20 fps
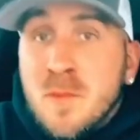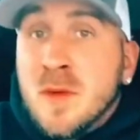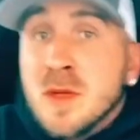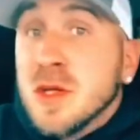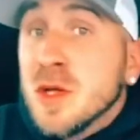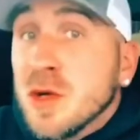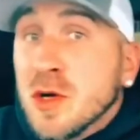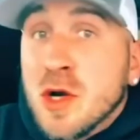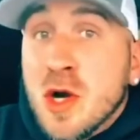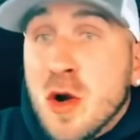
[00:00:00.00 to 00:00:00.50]

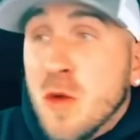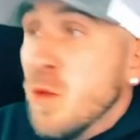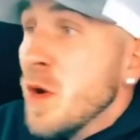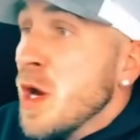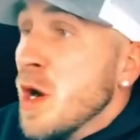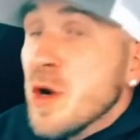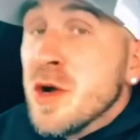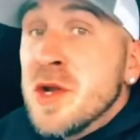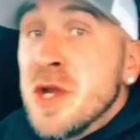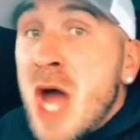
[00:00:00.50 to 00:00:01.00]
Little girl, we
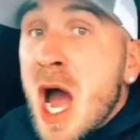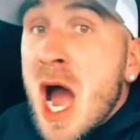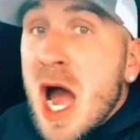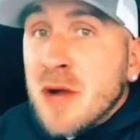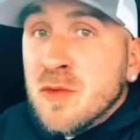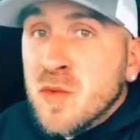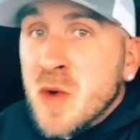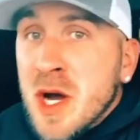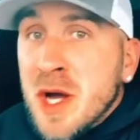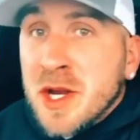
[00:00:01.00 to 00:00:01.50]
are
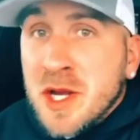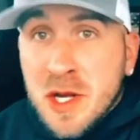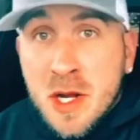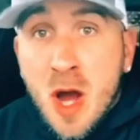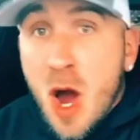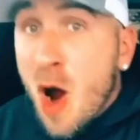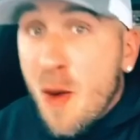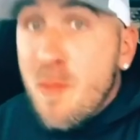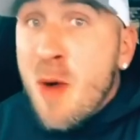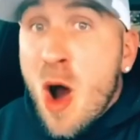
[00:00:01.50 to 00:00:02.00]
not running
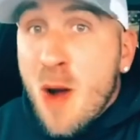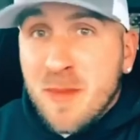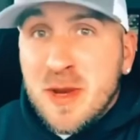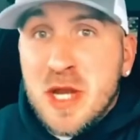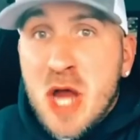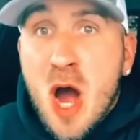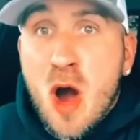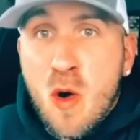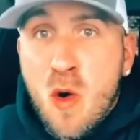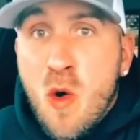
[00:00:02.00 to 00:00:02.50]
a Barbie
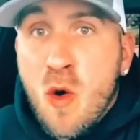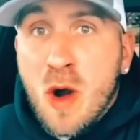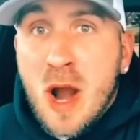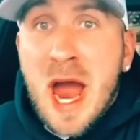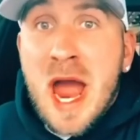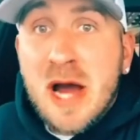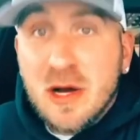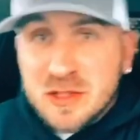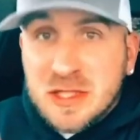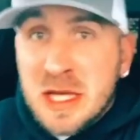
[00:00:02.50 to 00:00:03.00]
doll
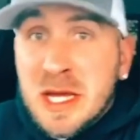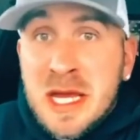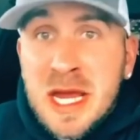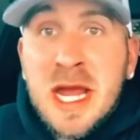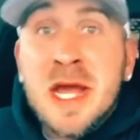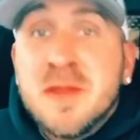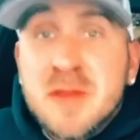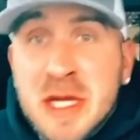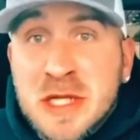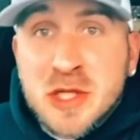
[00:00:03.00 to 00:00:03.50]
whorehouse
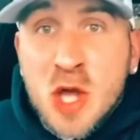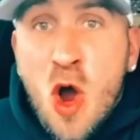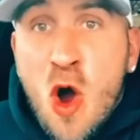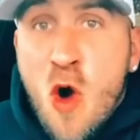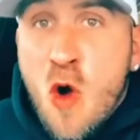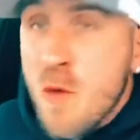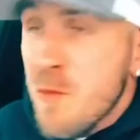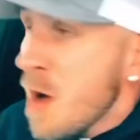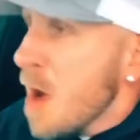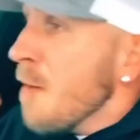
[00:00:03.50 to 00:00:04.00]
in this
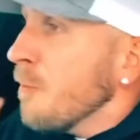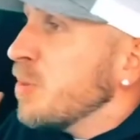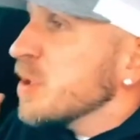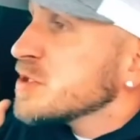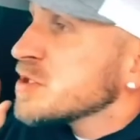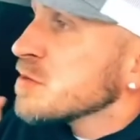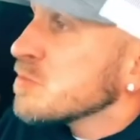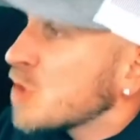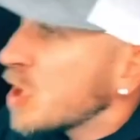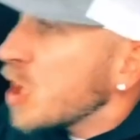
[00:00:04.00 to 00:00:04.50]
home. Put
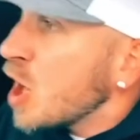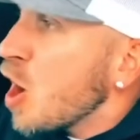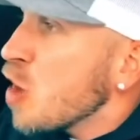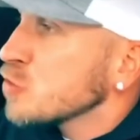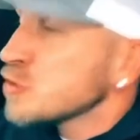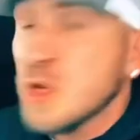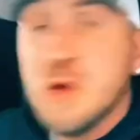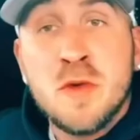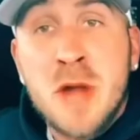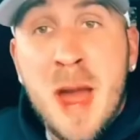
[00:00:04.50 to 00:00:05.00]
some
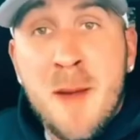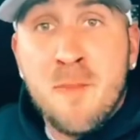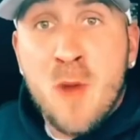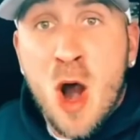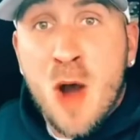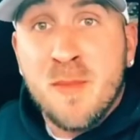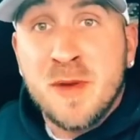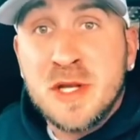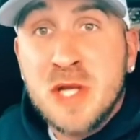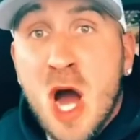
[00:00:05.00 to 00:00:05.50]
clothes on that
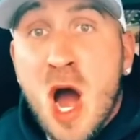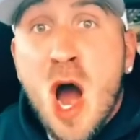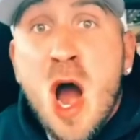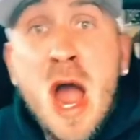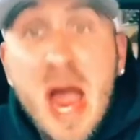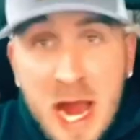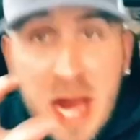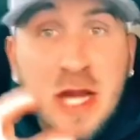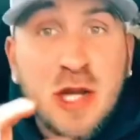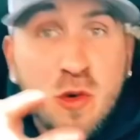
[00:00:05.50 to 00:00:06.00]
Barbie doll
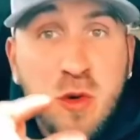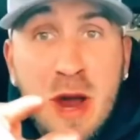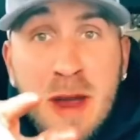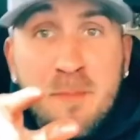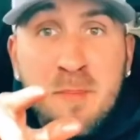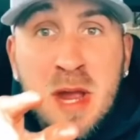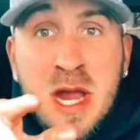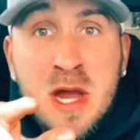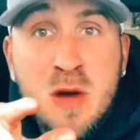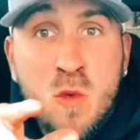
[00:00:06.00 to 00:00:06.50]
and quit
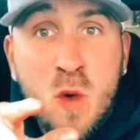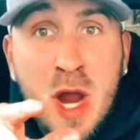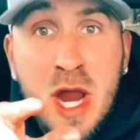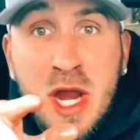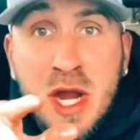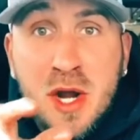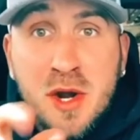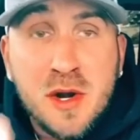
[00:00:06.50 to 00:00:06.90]
being weird.